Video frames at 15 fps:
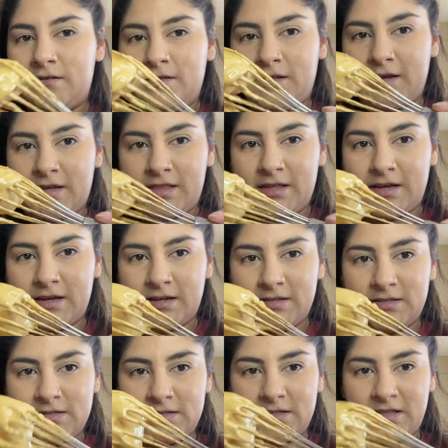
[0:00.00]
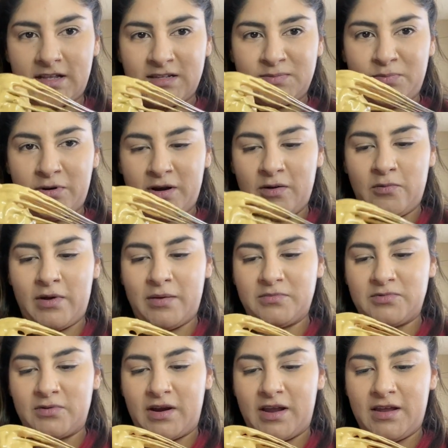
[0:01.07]
like this, that's pretty
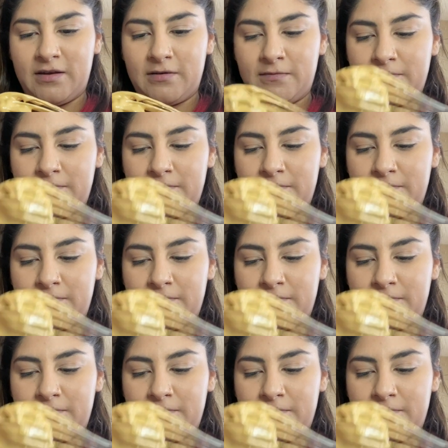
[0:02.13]
whipped, right?